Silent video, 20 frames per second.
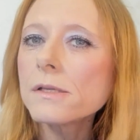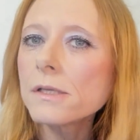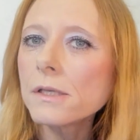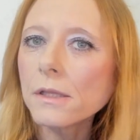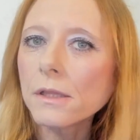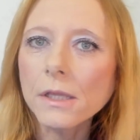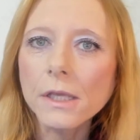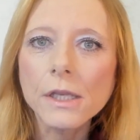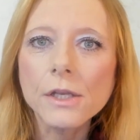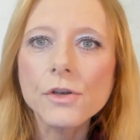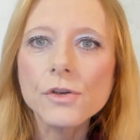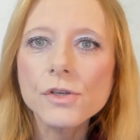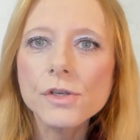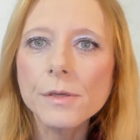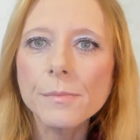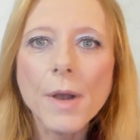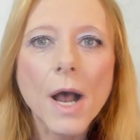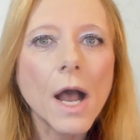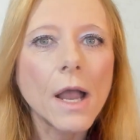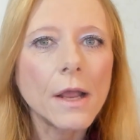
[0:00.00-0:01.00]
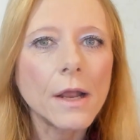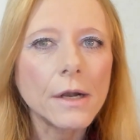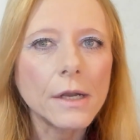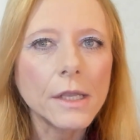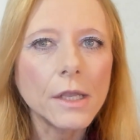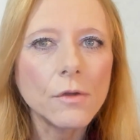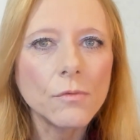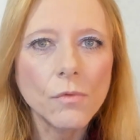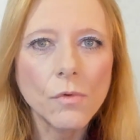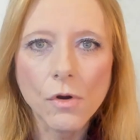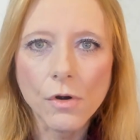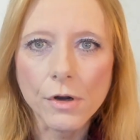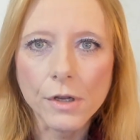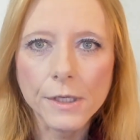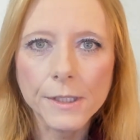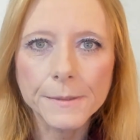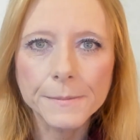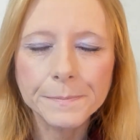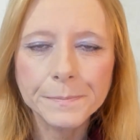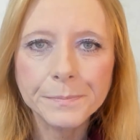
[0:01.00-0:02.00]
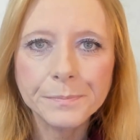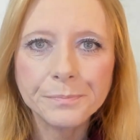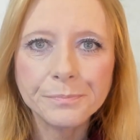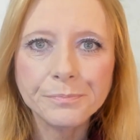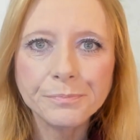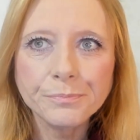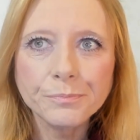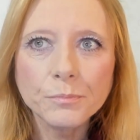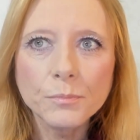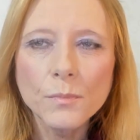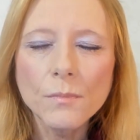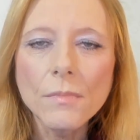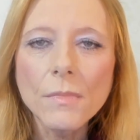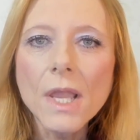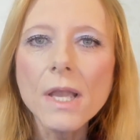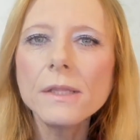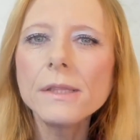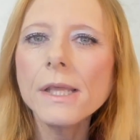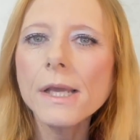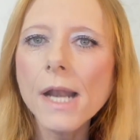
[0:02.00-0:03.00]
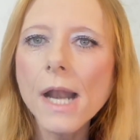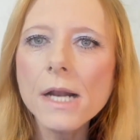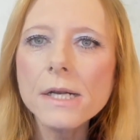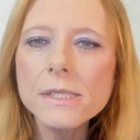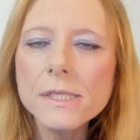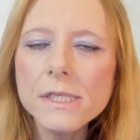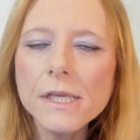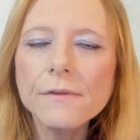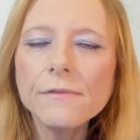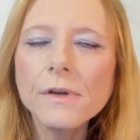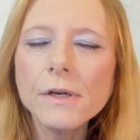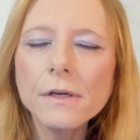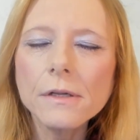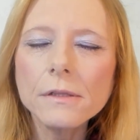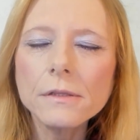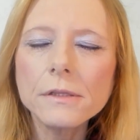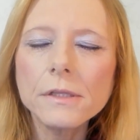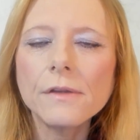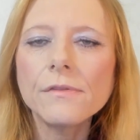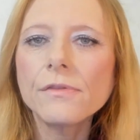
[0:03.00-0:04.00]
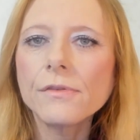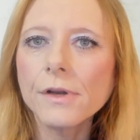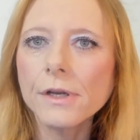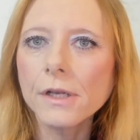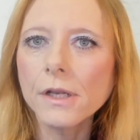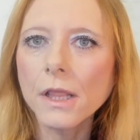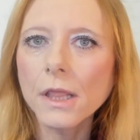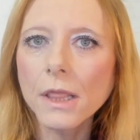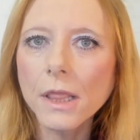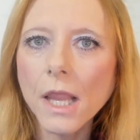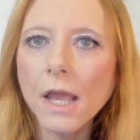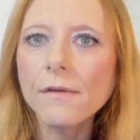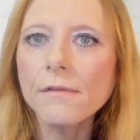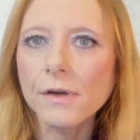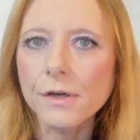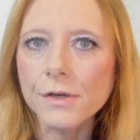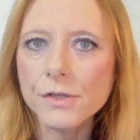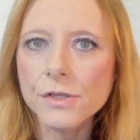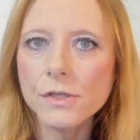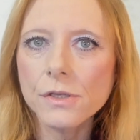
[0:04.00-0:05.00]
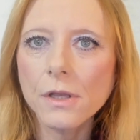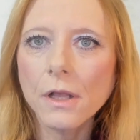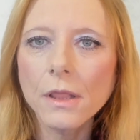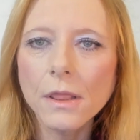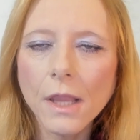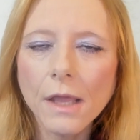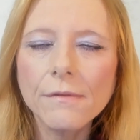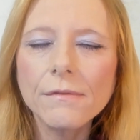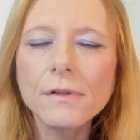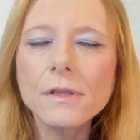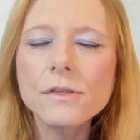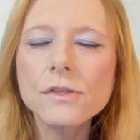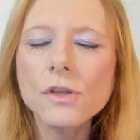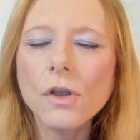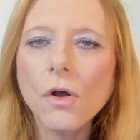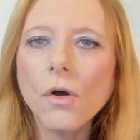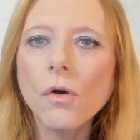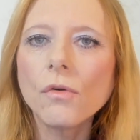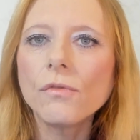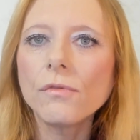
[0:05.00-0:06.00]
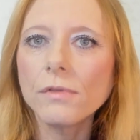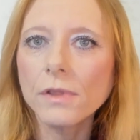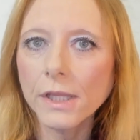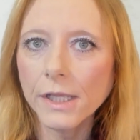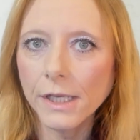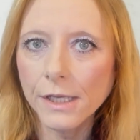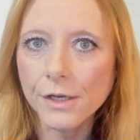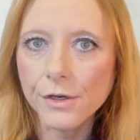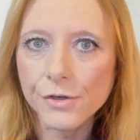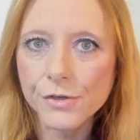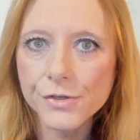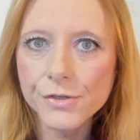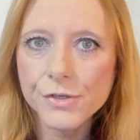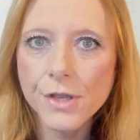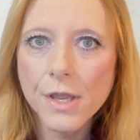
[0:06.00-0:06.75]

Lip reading: the leadership hierarchy work? There are several different levels of leaders.